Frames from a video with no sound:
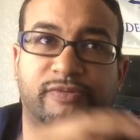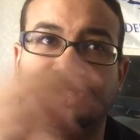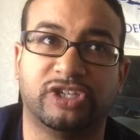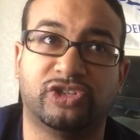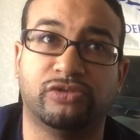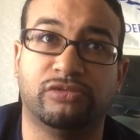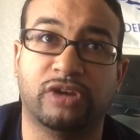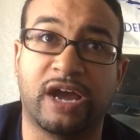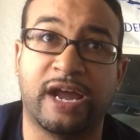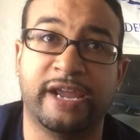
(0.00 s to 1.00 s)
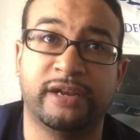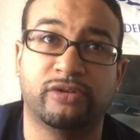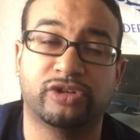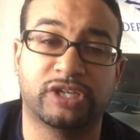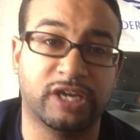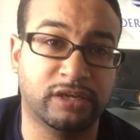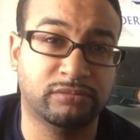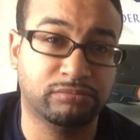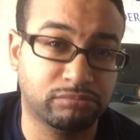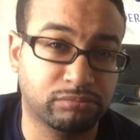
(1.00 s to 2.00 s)
was issued 9 or
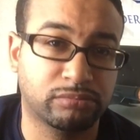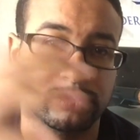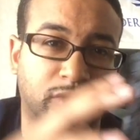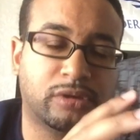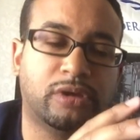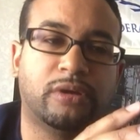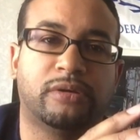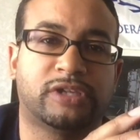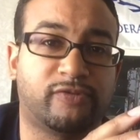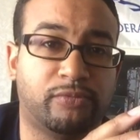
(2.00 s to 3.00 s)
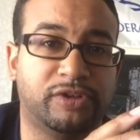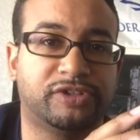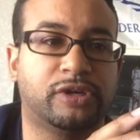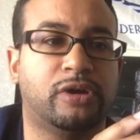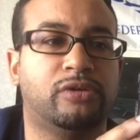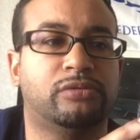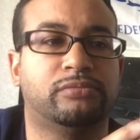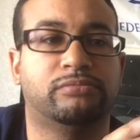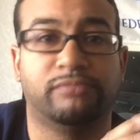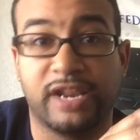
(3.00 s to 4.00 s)
10 several months ago,
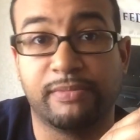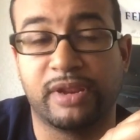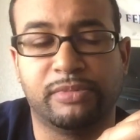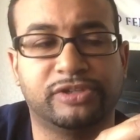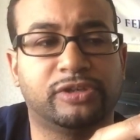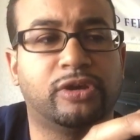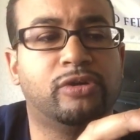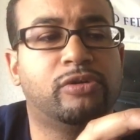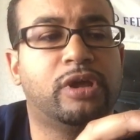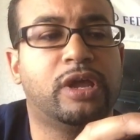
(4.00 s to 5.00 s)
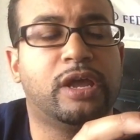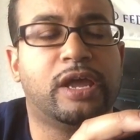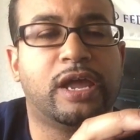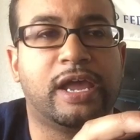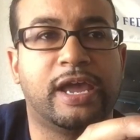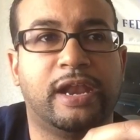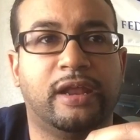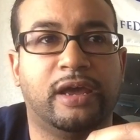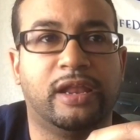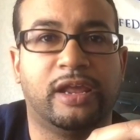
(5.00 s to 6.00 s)
many months ago, and
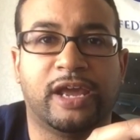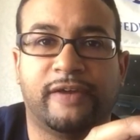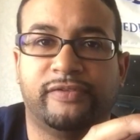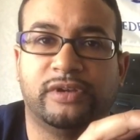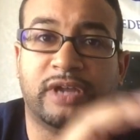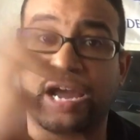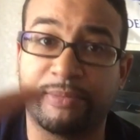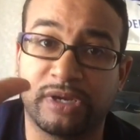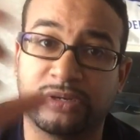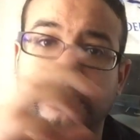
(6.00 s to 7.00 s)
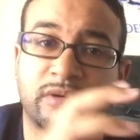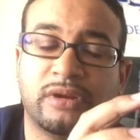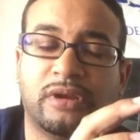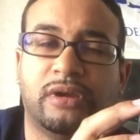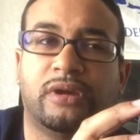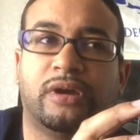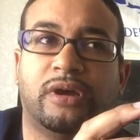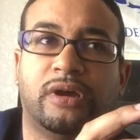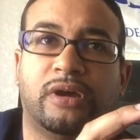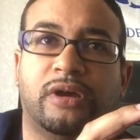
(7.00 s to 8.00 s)
they have the diamond,
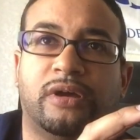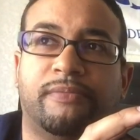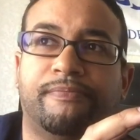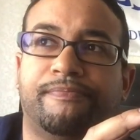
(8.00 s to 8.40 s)
a